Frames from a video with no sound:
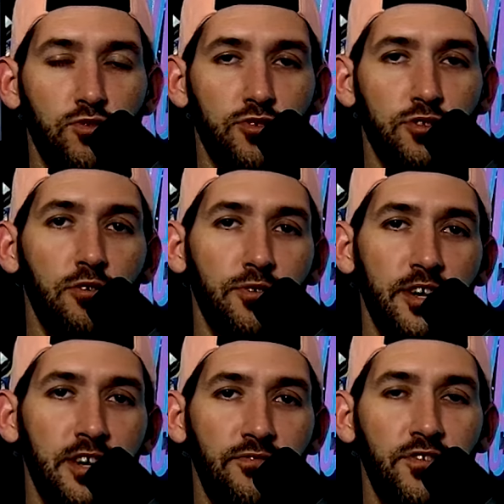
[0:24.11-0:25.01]
which slowed
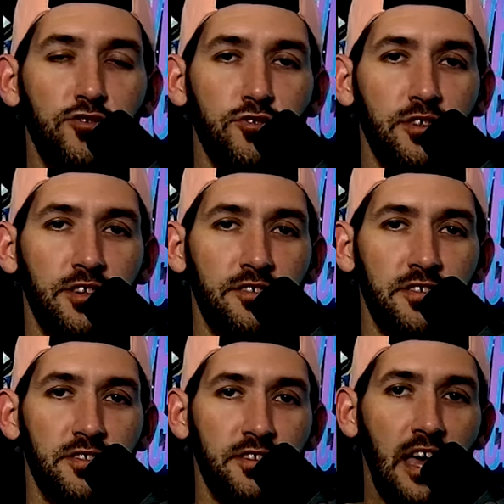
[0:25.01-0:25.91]
it and eventually
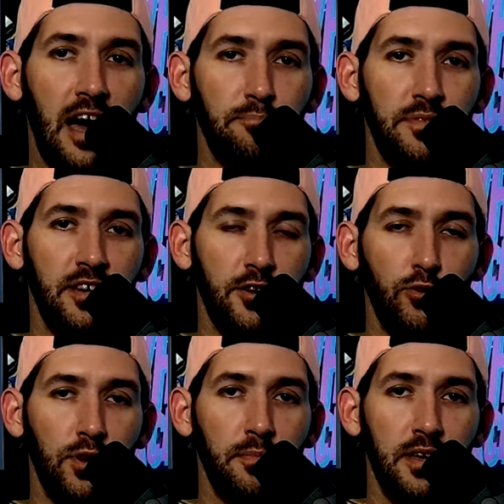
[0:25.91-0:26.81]
stopped the
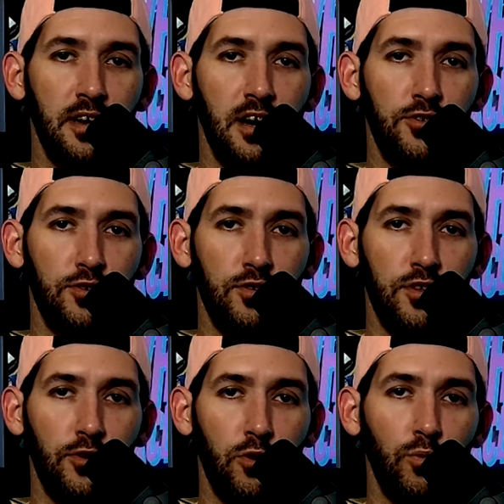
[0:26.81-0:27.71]
agreement under
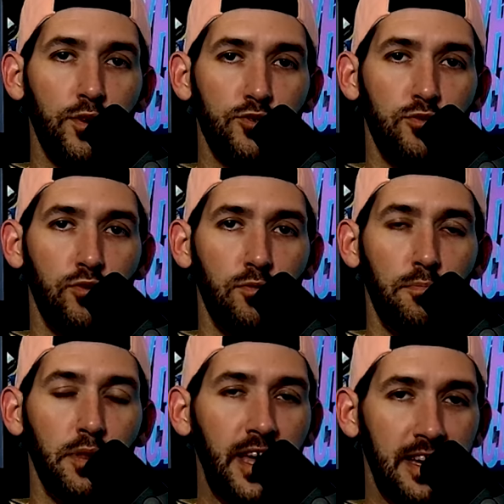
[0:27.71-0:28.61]
their original
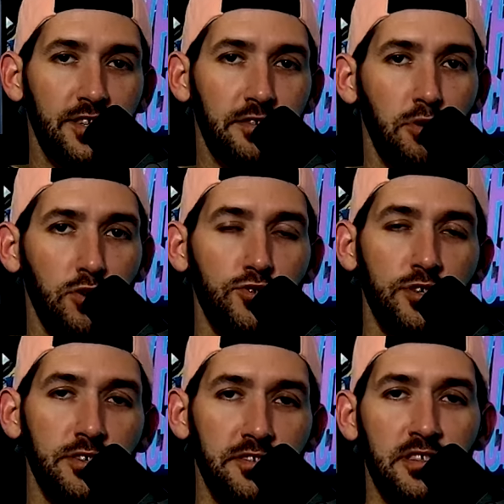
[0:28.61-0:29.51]
plan to
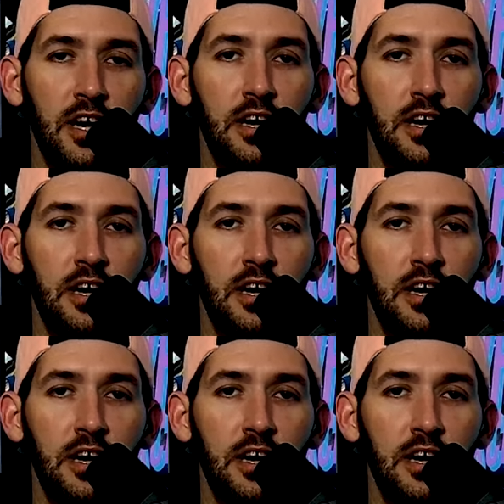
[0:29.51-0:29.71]
purchase.